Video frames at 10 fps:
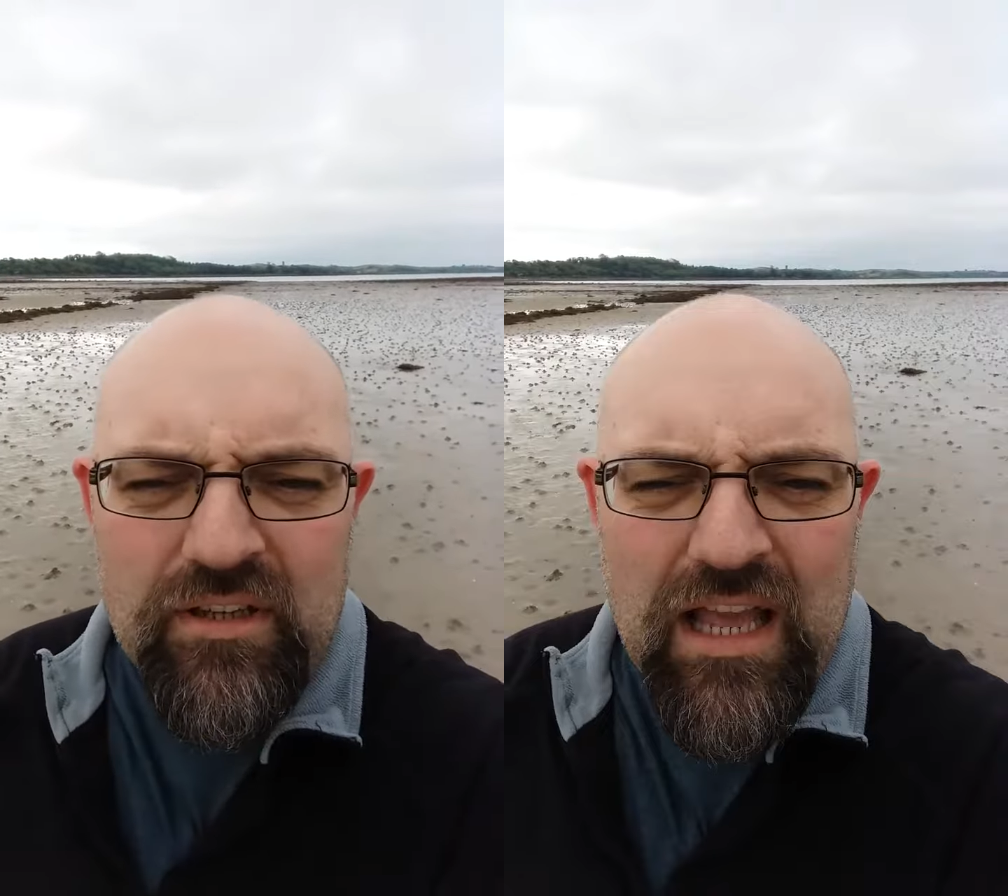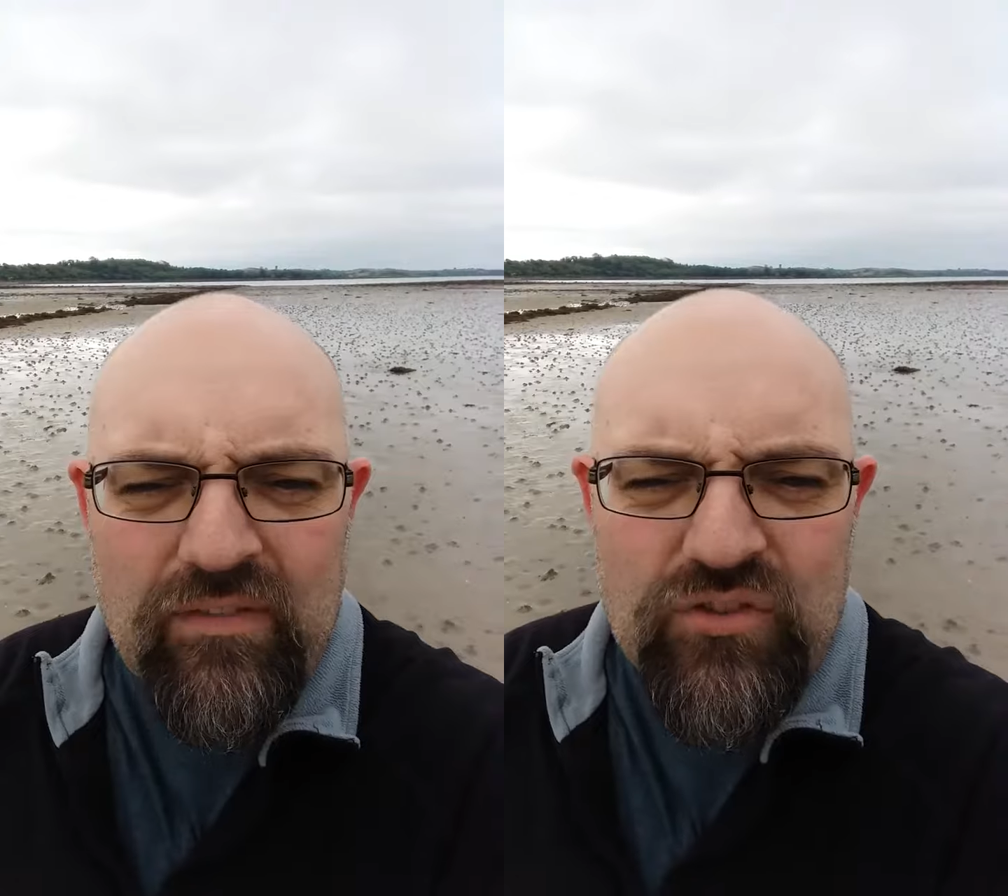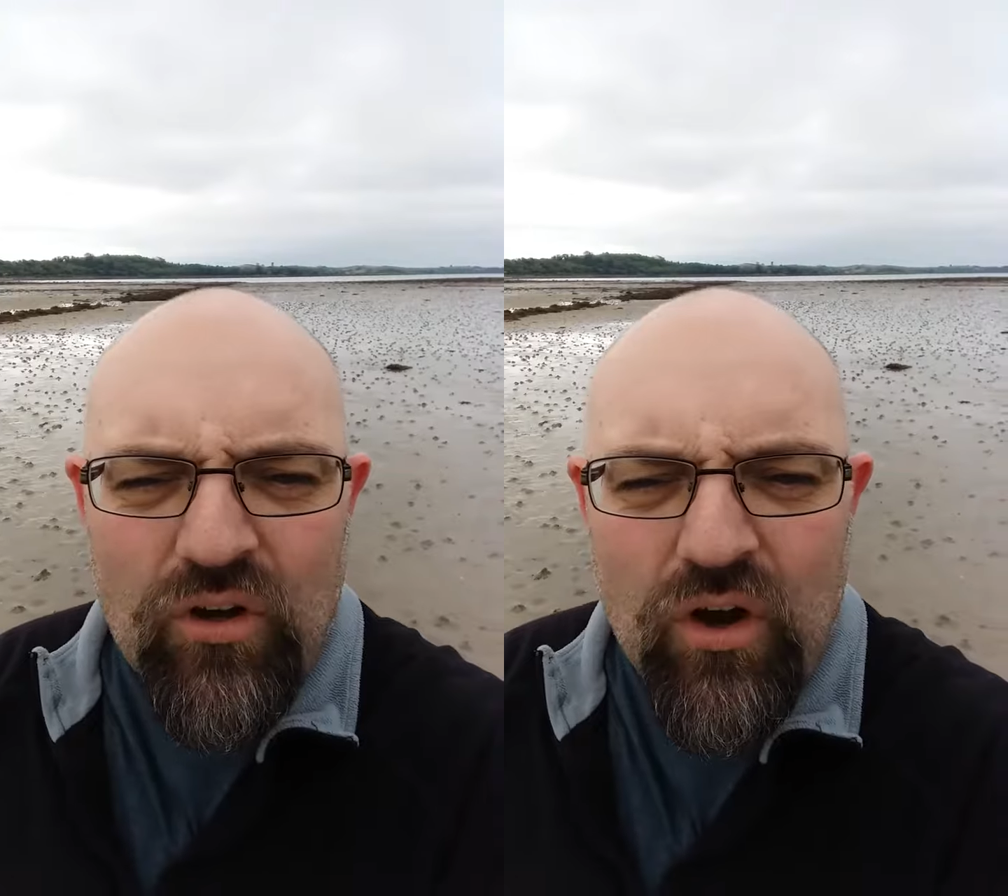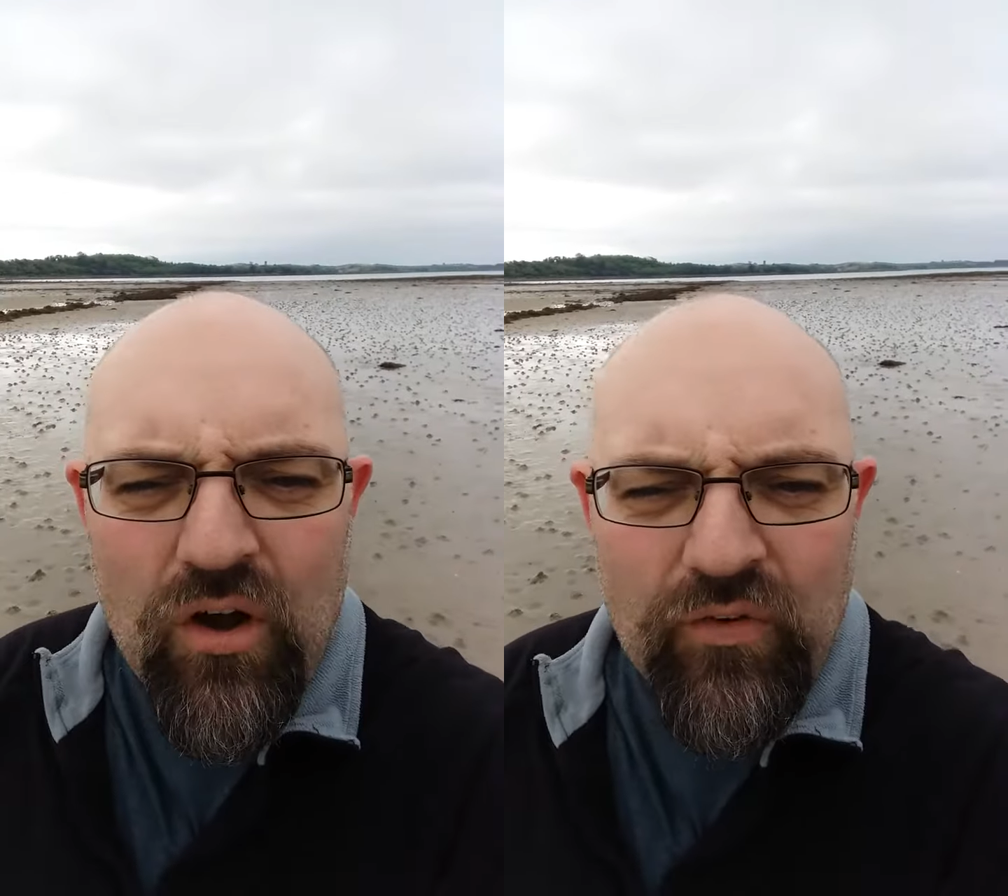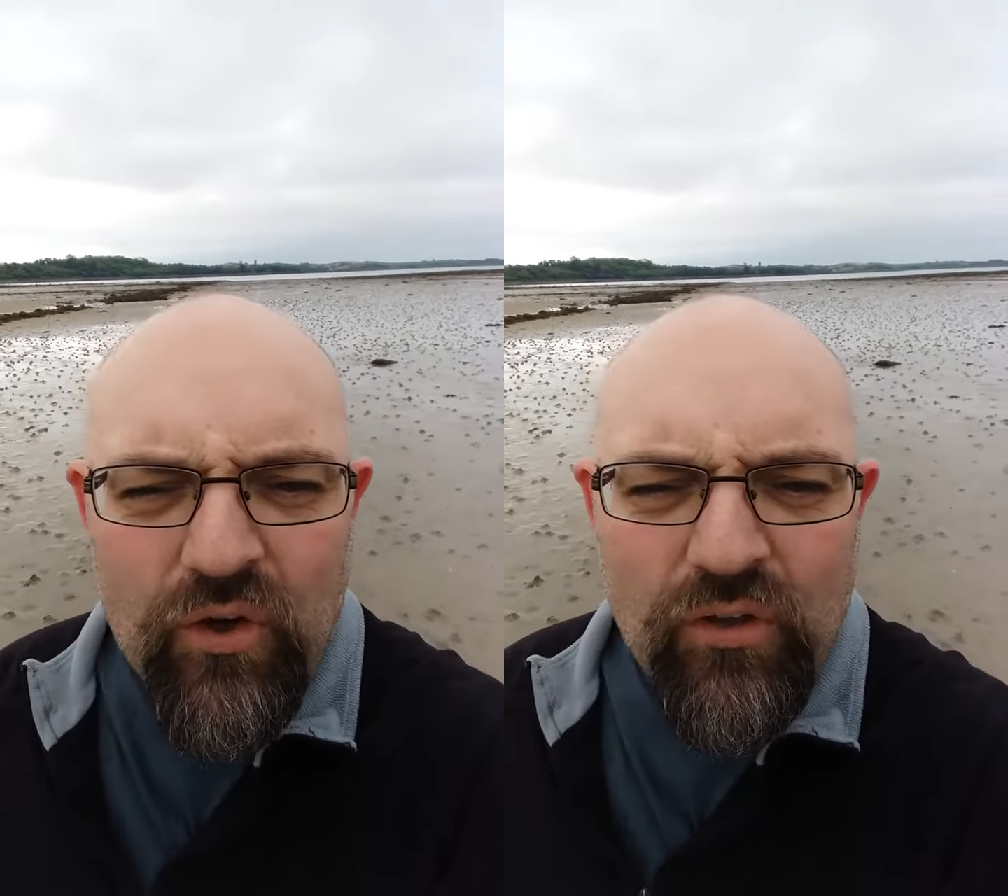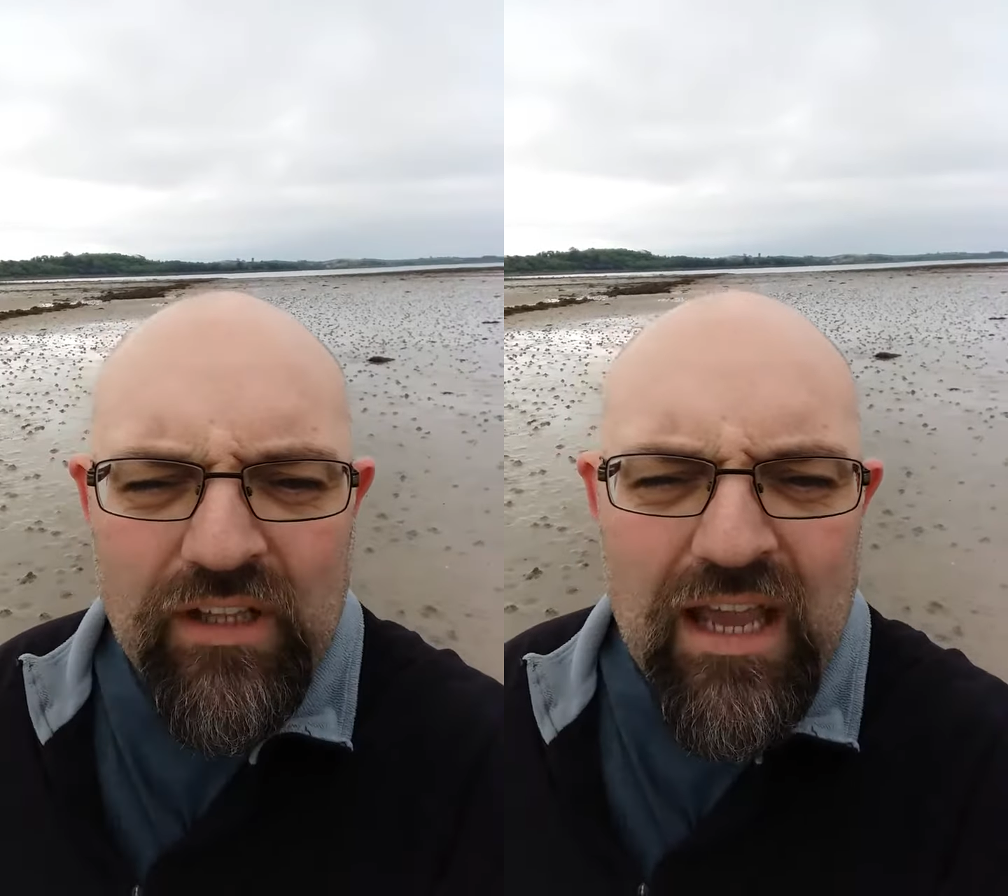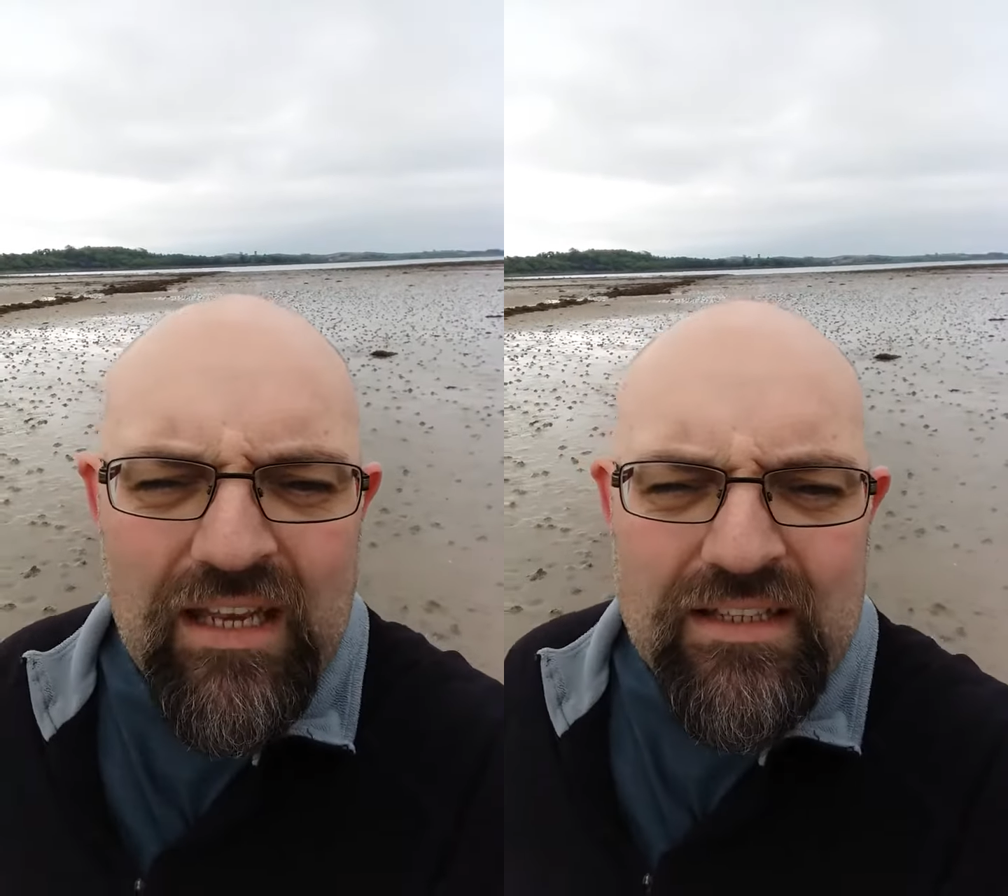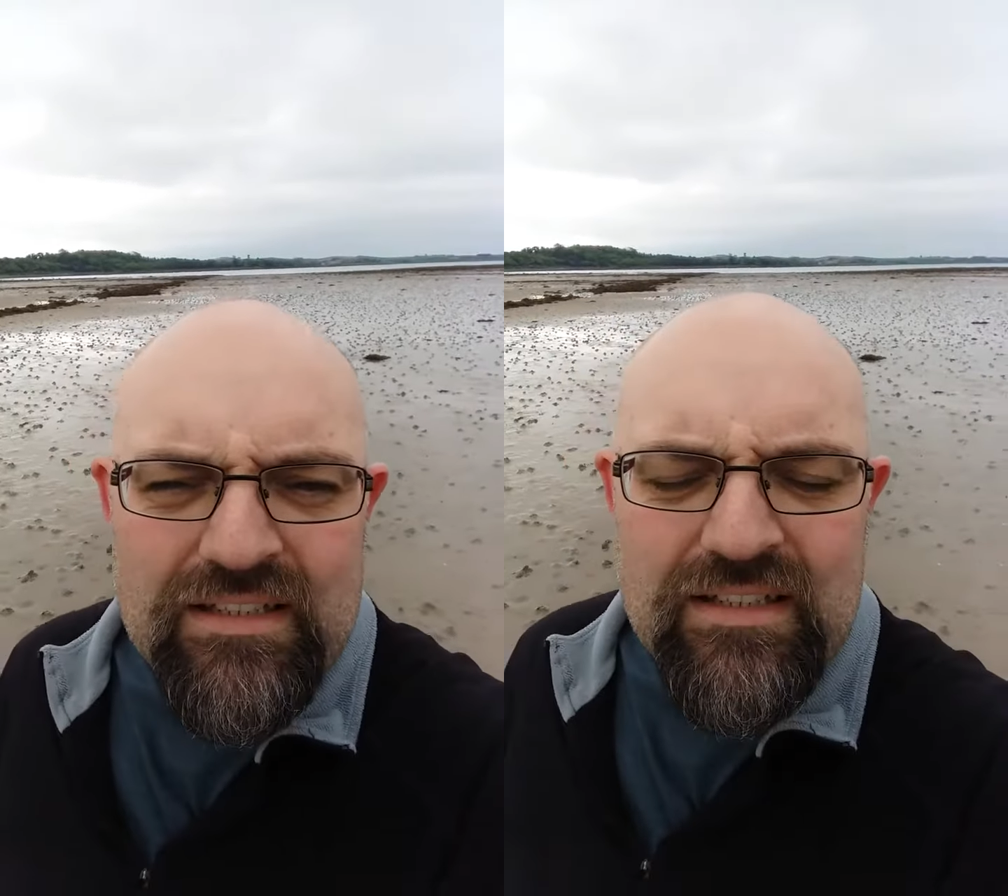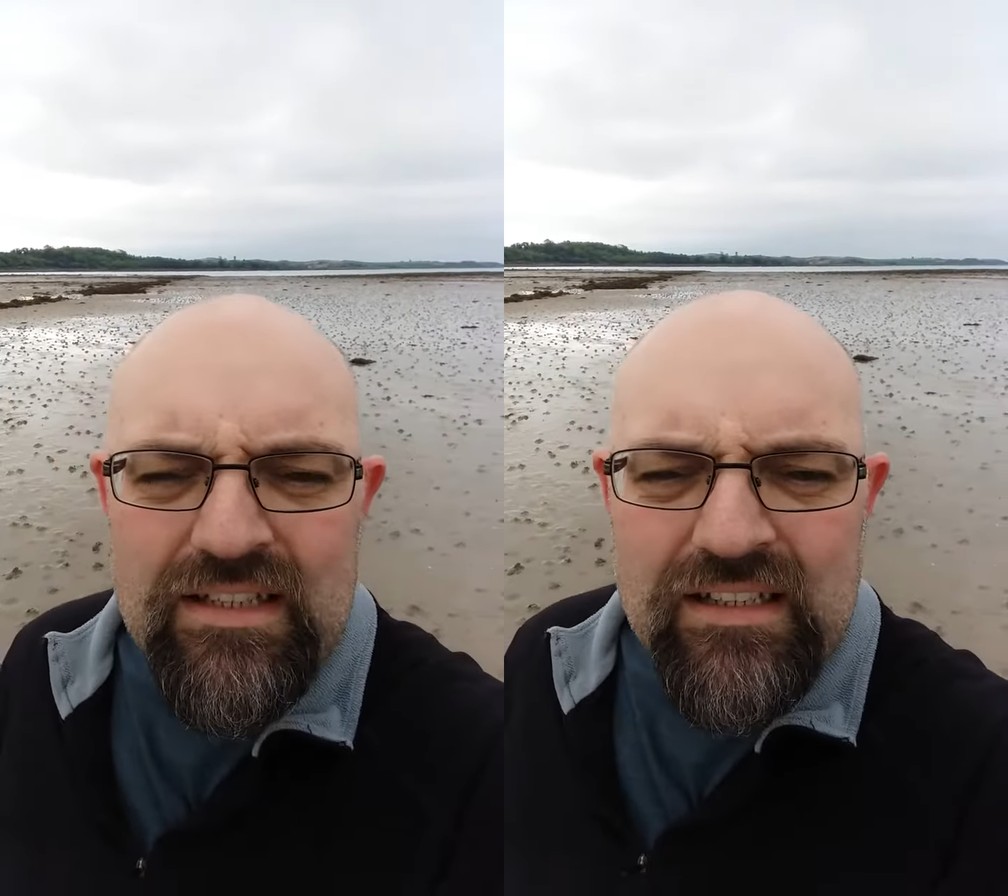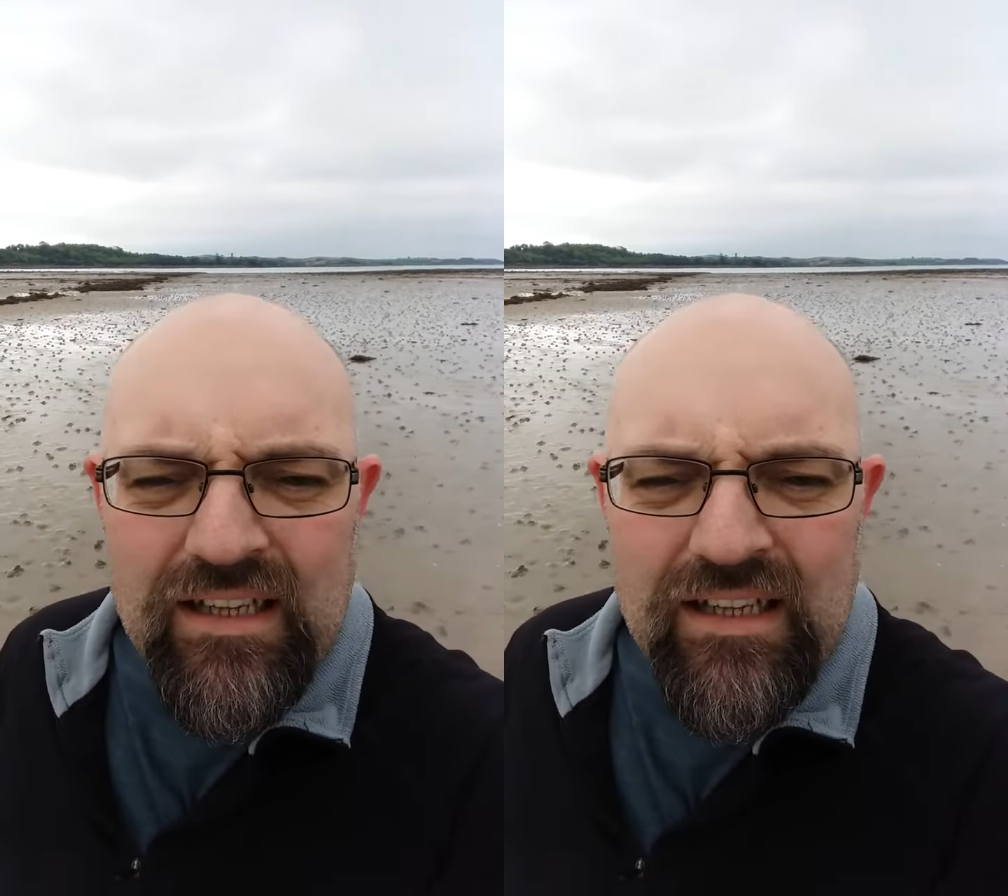their livestock off and on the islands